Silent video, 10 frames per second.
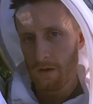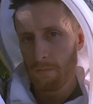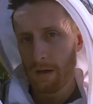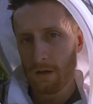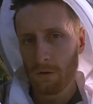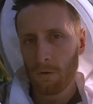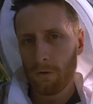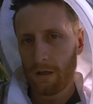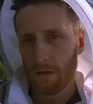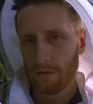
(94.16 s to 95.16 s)
My
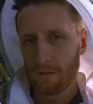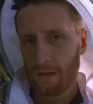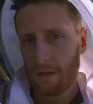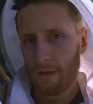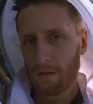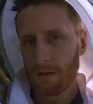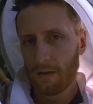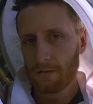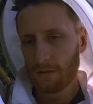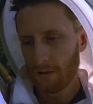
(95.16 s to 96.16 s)
goal here today
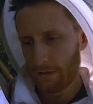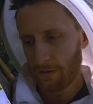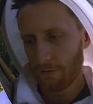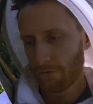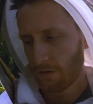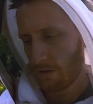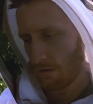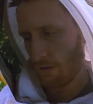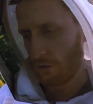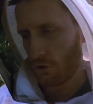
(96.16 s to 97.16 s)
is to leave
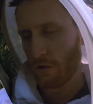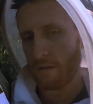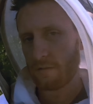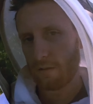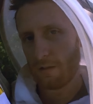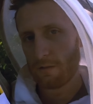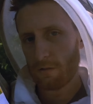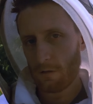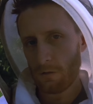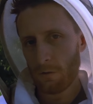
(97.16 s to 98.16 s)
just
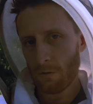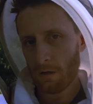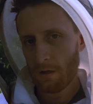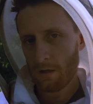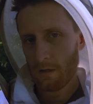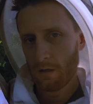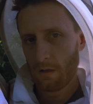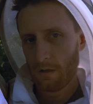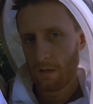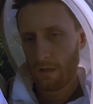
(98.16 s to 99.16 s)
these two
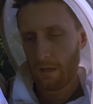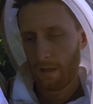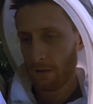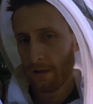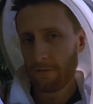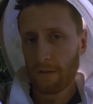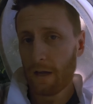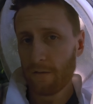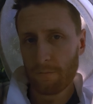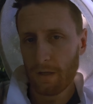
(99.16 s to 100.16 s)
and leave the
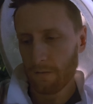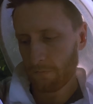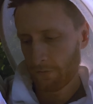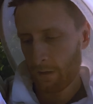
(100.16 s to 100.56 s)
hive be.